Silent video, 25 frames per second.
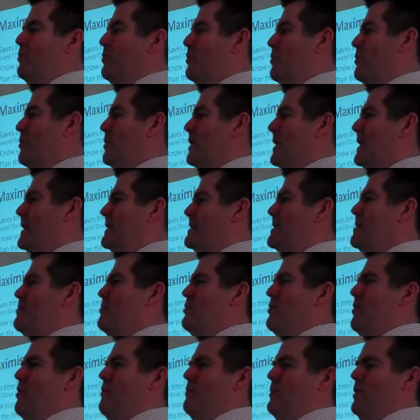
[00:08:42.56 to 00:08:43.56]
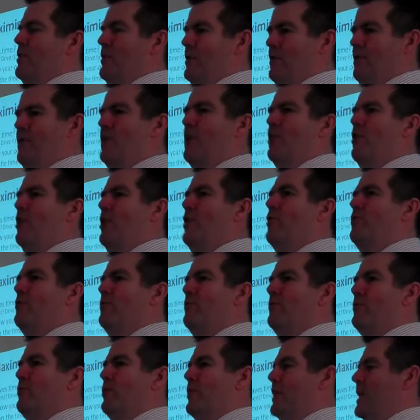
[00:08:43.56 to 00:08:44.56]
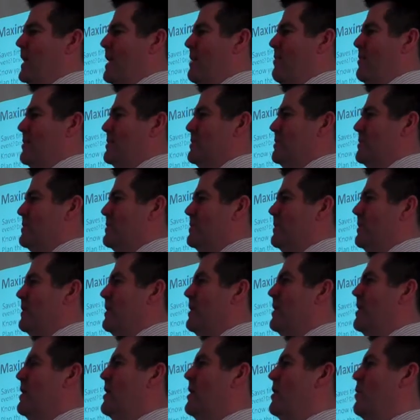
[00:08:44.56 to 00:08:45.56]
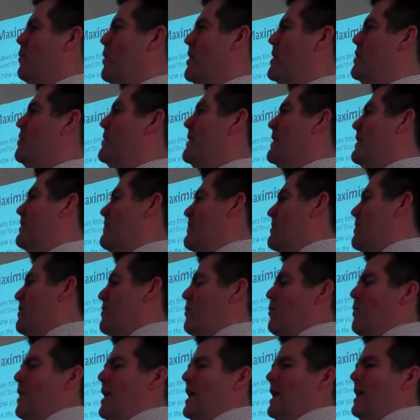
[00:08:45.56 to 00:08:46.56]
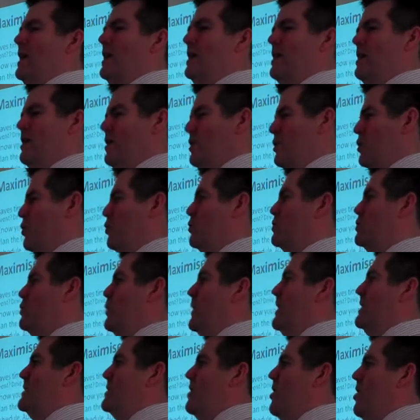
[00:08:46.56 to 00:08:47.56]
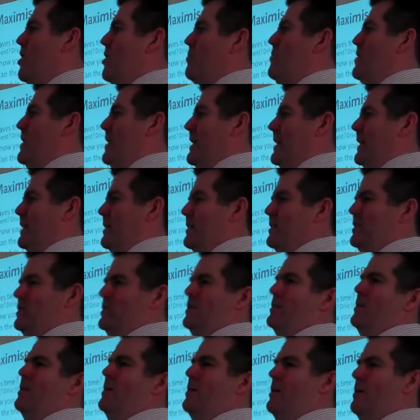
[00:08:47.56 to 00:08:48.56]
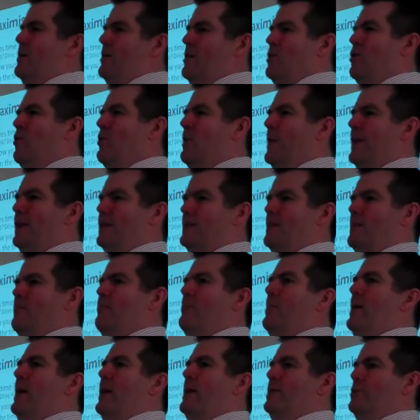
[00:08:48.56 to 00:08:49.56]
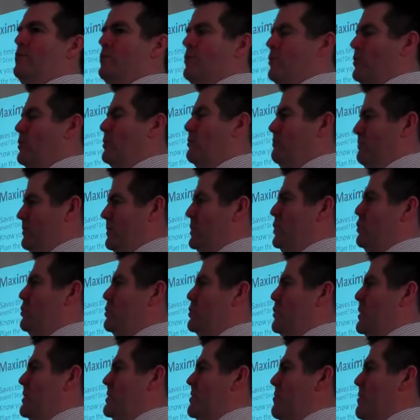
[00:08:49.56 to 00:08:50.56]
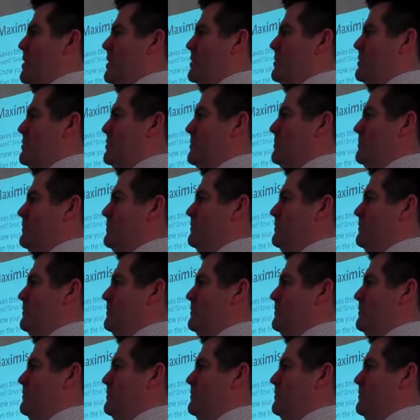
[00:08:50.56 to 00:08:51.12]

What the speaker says: or LinkedIn profile that you've only got 140 characters. When you link the other way, your tweet hyperlinks your LinkedIn page or your Twitter post.